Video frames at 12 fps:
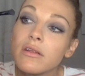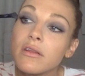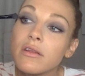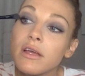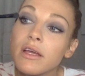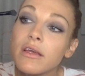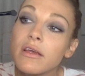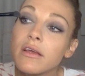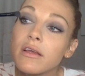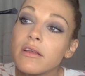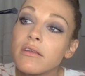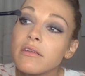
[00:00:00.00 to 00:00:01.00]
like
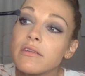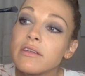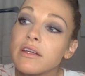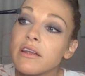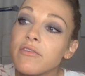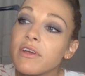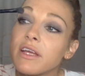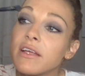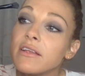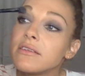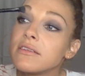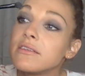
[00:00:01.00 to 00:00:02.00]

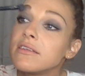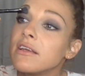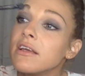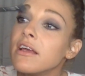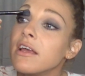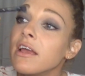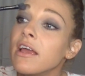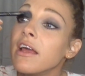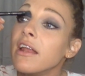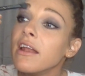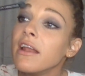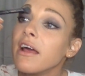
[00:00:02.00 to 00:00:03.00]
significance.
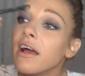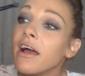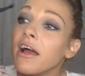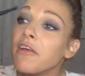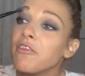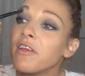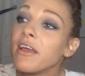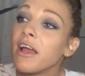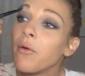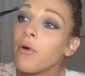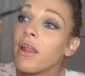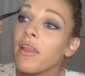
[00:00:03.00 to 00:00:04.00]
And I feel like I
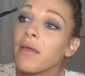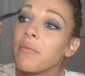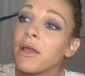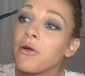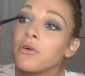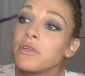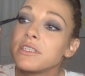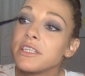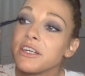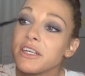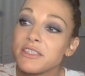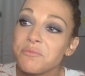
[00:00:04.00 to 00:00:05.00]
want to like make a whole
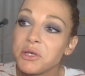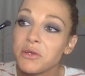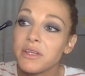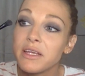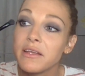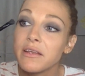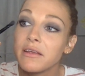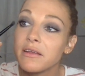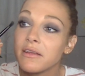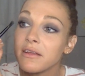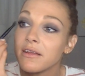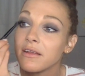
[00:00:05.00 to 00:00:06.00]
series building
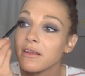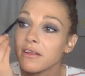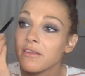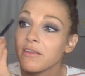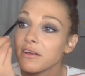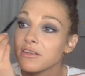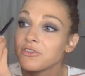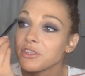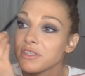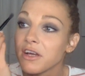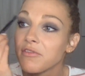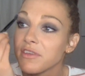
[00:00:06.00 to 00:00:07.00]
looks
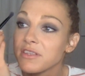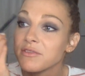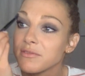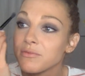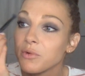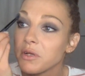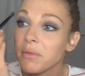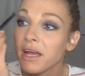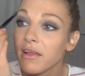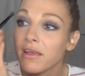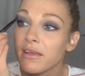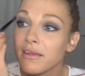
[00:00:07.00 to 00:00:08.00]
just off this one
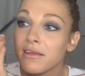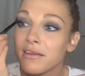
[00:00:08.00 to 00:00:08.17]
palette